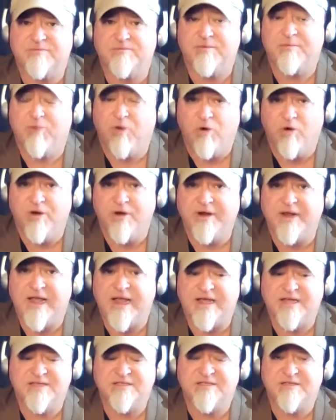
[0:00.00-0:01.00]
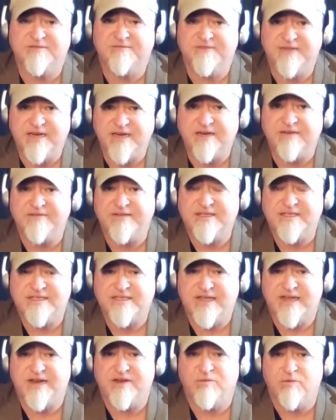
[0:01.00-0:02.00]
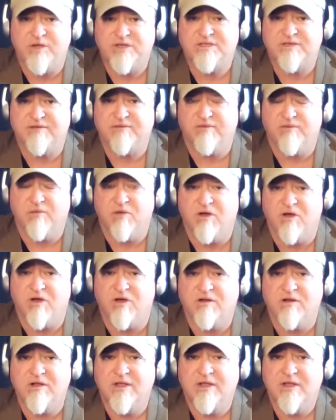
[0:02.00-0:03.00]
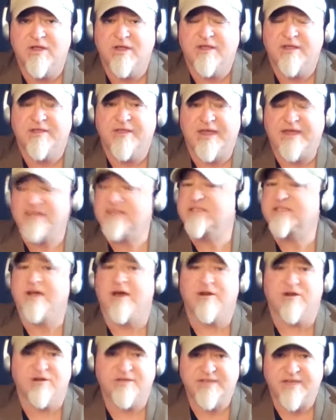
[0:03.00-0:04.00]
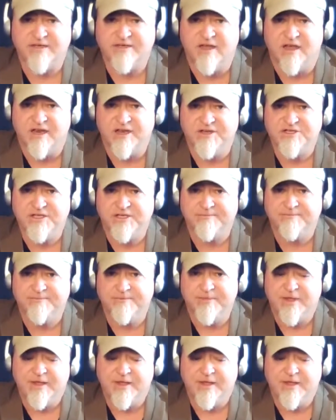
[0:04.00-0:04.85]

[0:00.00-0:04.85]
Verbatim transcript: report has definitively stated once and for all that it's not our technology.